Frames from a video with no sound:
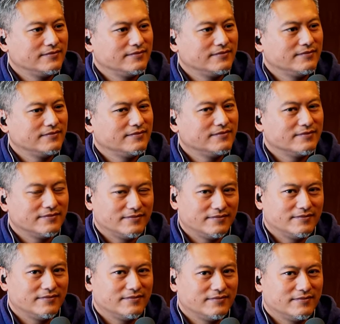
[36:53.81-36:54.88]

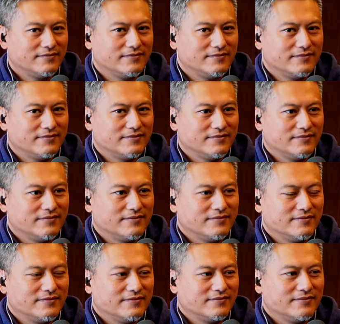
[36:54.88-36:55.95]

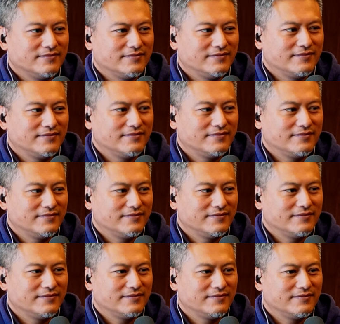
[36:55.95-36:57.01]

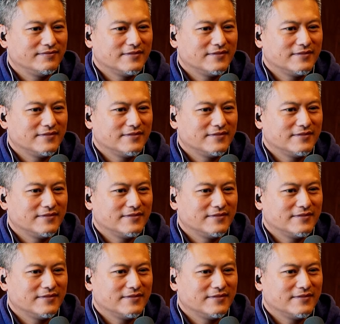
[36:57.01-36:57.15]
The person shown says nothing.